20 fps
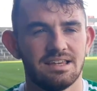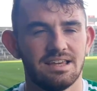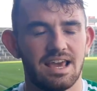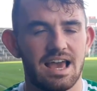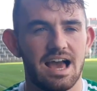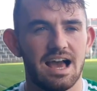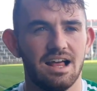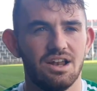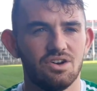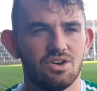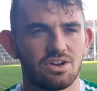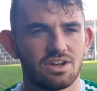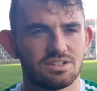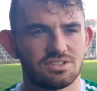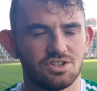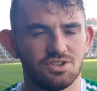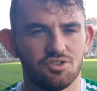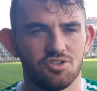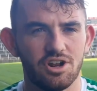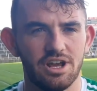Yeah, look, it's
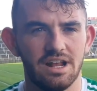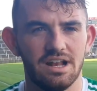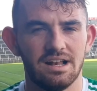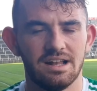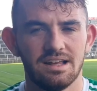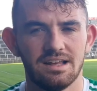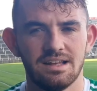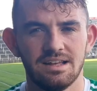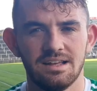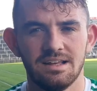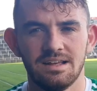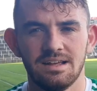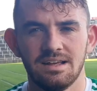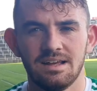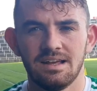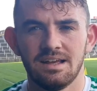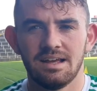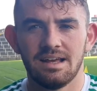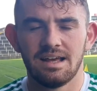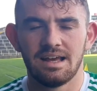unreal.
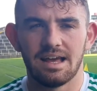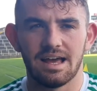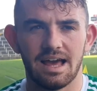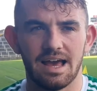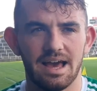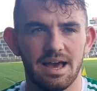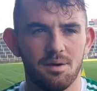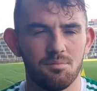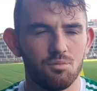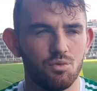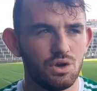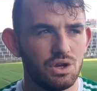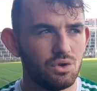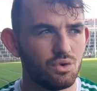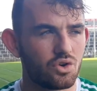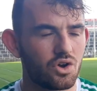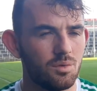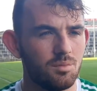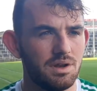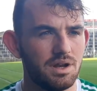Um, we knew
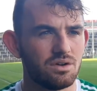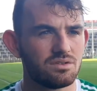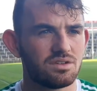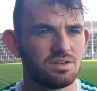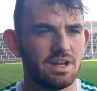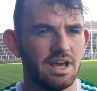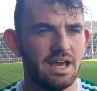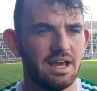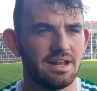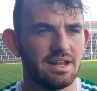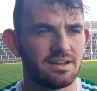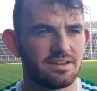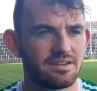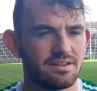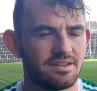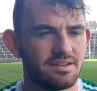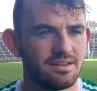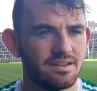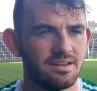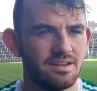coming out today
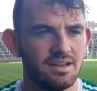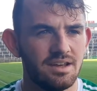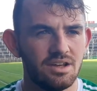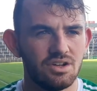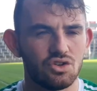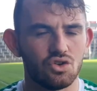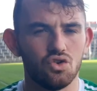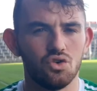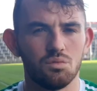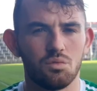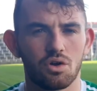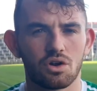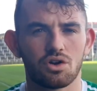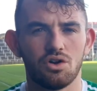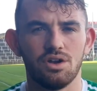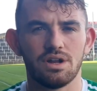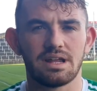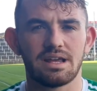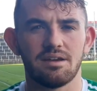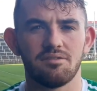that Doon weren't
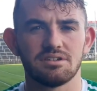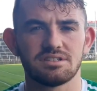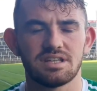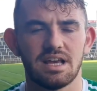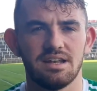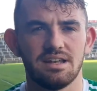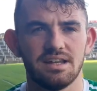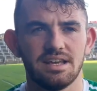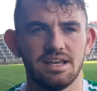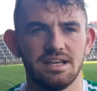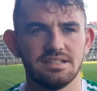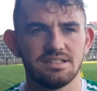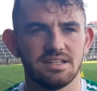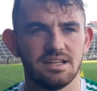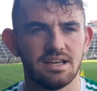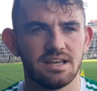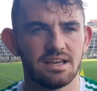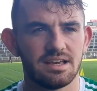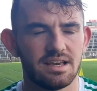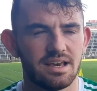going to give us anything easy.
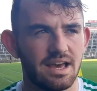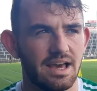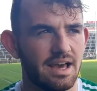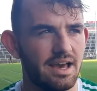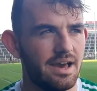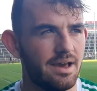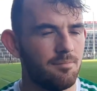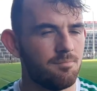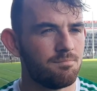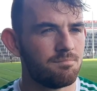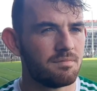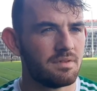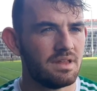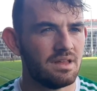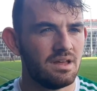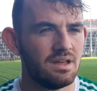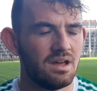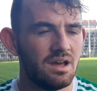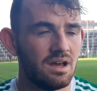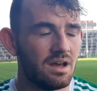Um,
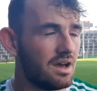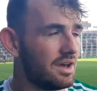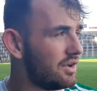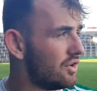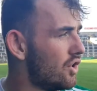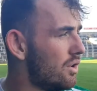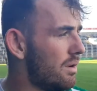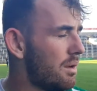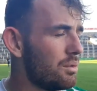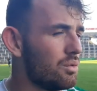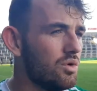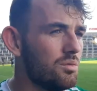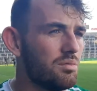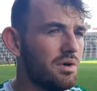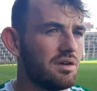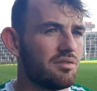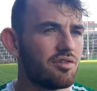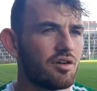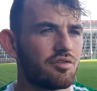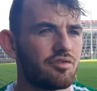I don't know what we won
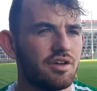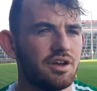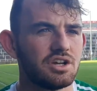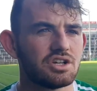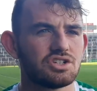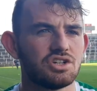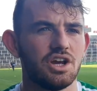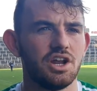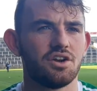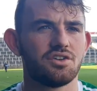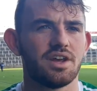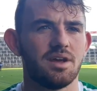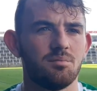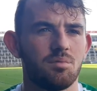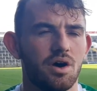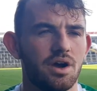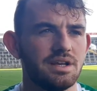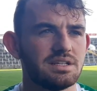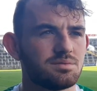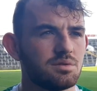by for a finish, 9 or 10
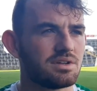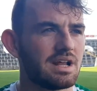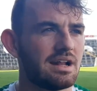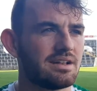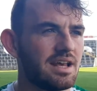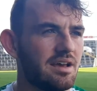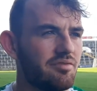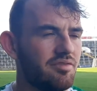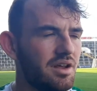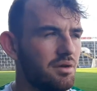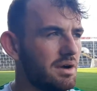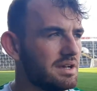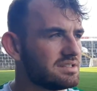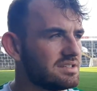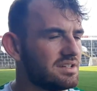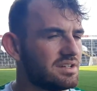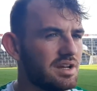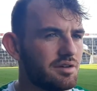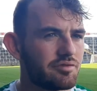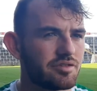points, but that definitely
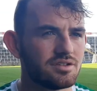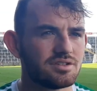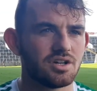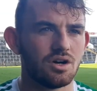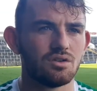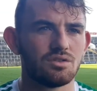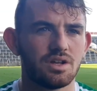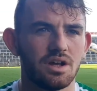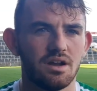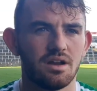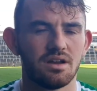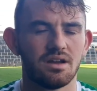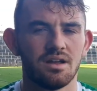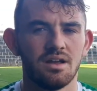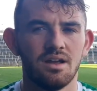wasn't the difference out there.